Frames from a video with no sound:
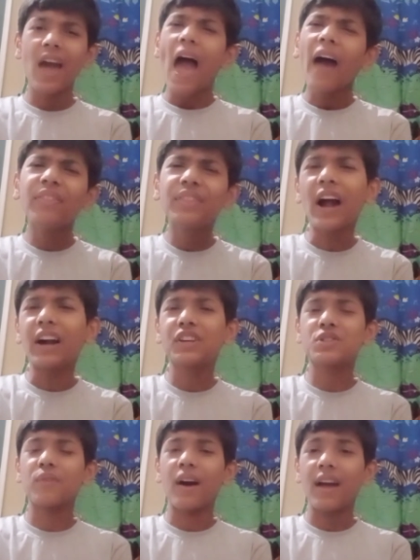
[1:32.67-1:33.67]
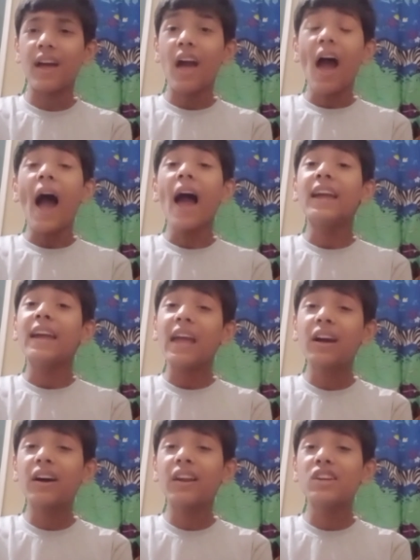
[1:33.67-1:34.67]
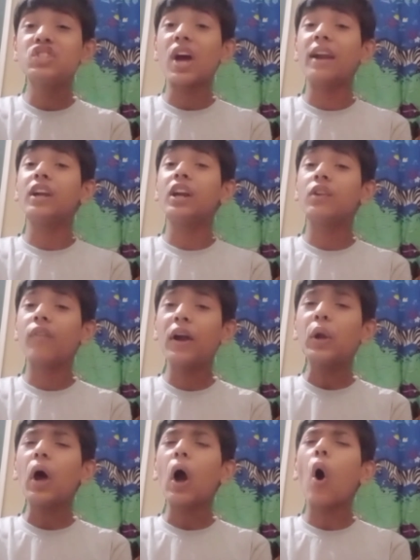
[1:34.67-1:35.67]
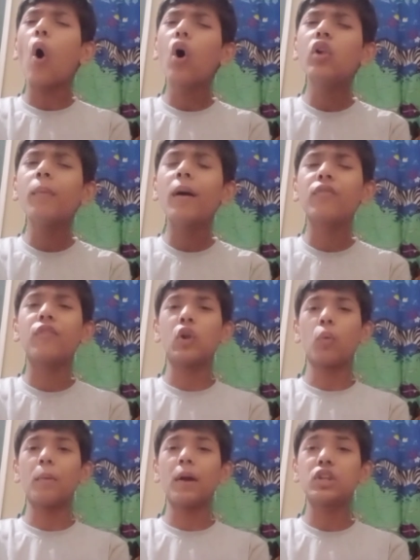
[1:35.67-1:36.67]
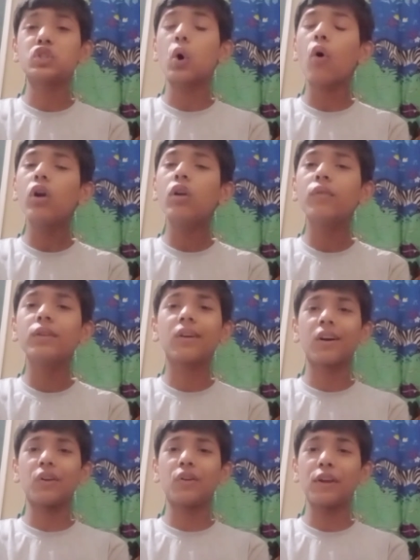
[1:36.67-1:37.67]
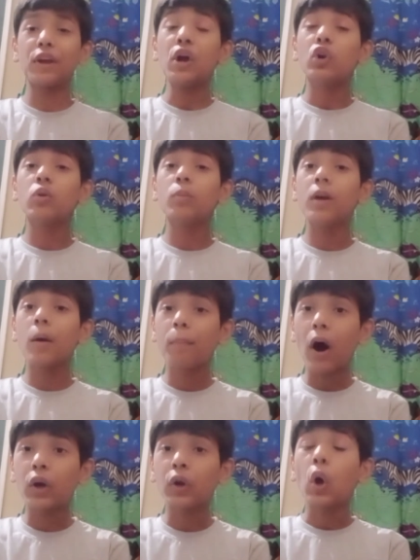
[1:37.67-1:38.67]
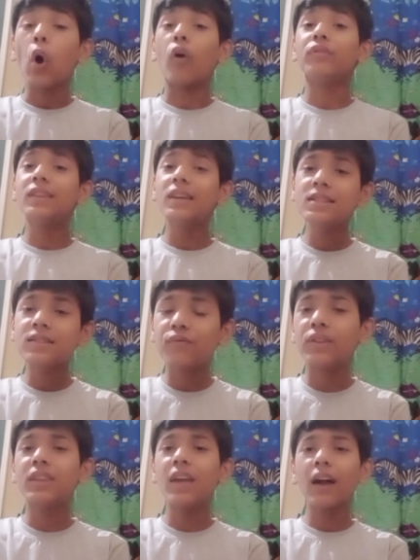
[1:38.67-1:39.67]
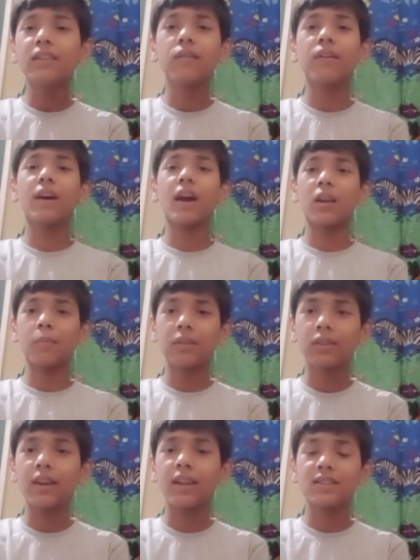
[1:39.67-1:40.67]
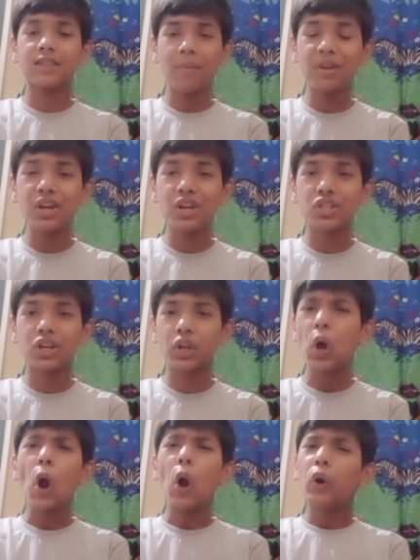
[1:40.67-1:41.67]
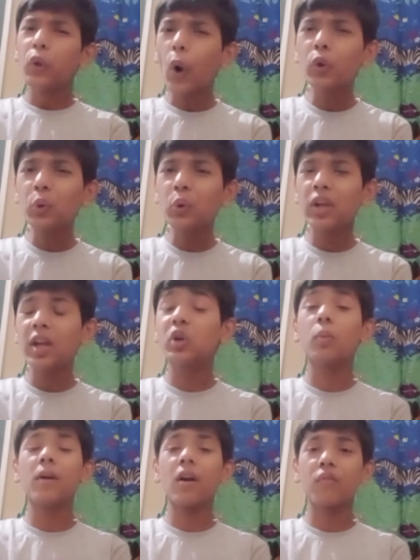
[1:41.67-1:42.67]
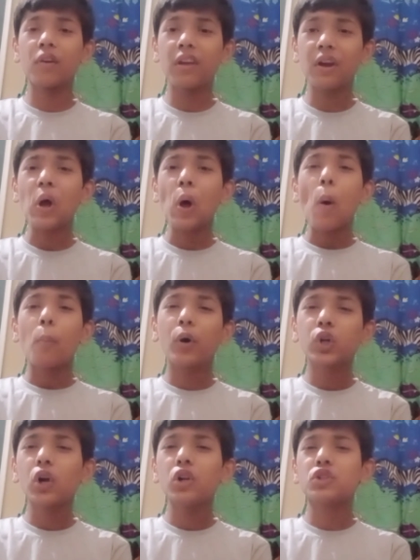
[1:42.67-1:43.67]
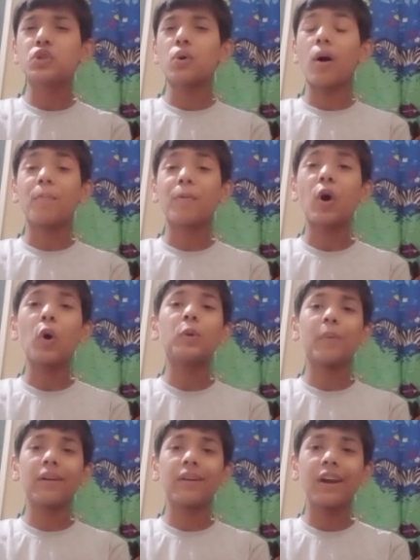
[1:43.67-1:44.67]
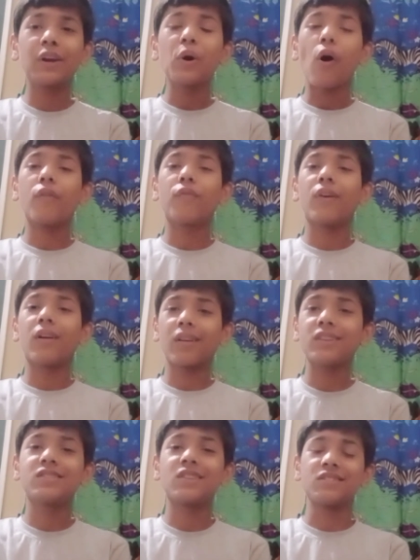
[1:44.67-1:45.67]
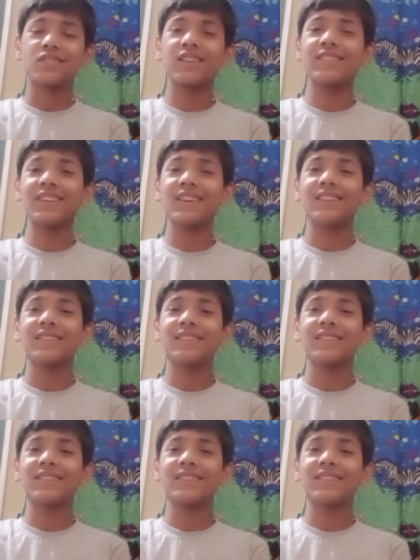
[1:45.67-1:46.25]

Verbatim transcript: And that is why I encourage and invite all my fellow mates all over the country to be a part of this Vidyarthi Vigyan Manthan examination, not only to be a winner but also a proud Pandit of our red Sanskriti.